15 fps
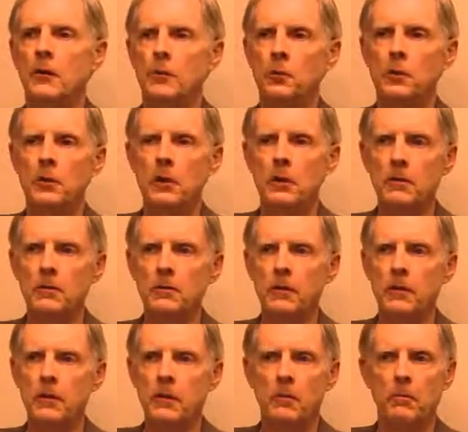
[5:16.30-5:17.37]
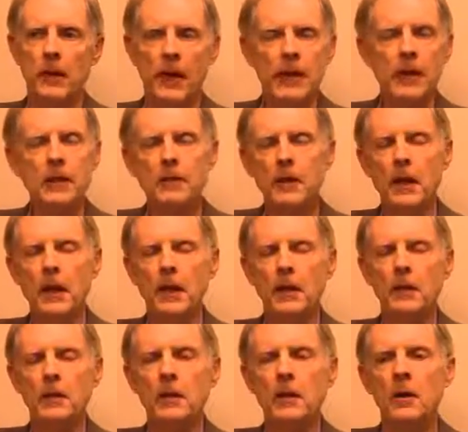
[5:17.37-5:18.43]
to relieve the pain of the
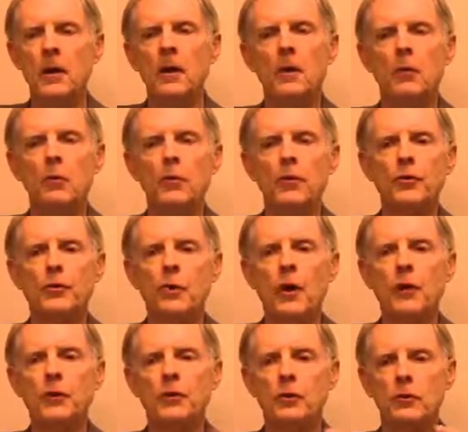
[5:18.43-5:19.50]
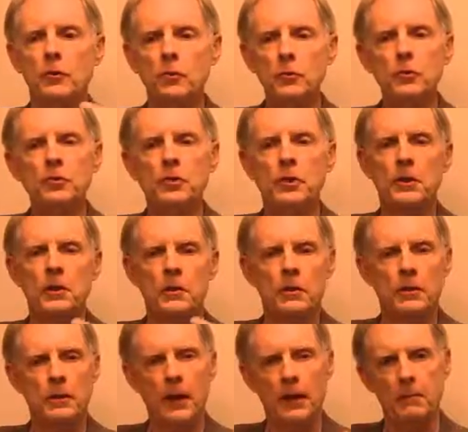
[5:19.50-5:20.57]
headache. We're trying to loosen
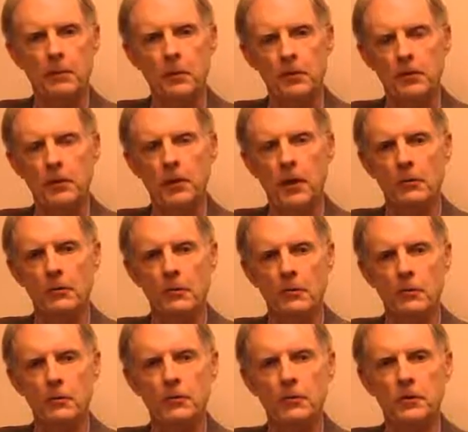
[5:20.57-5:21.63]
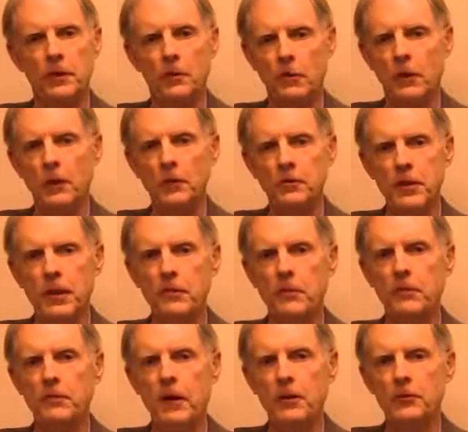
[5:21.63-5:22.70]
that person up, to loosen the
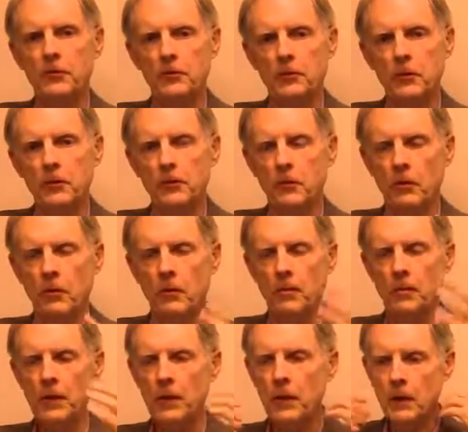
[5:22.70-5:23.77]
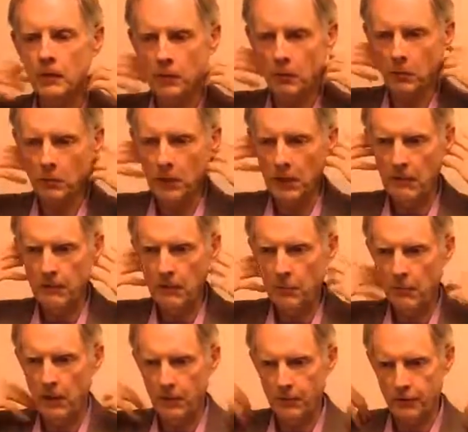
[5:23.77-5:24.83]
craniosacral fascial system, to relieve the
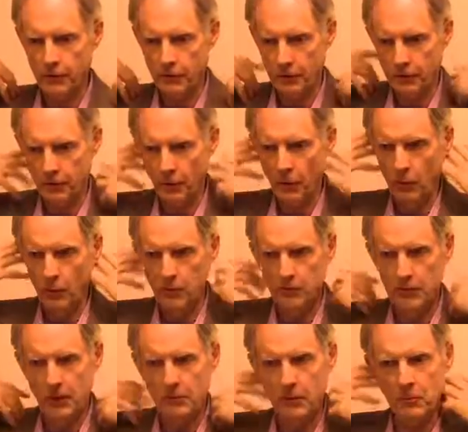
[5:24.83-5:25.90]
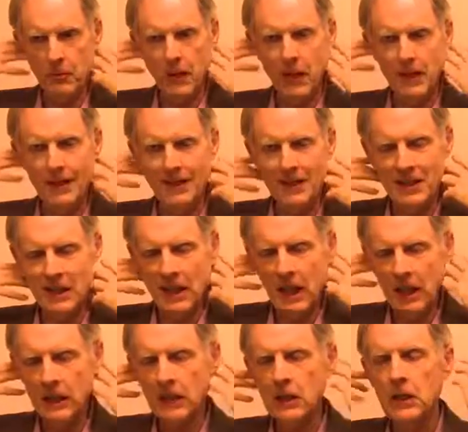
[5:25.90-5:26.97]
pressure in the shoulders, the upper body, and the
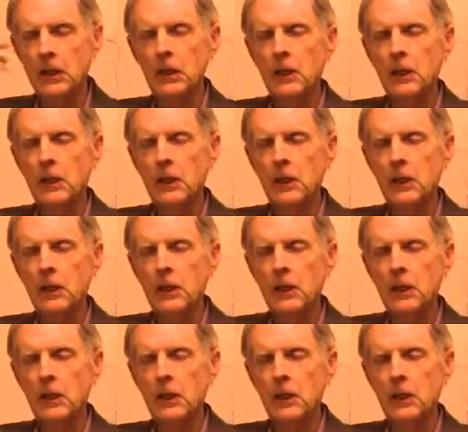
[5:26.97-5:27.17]
neck,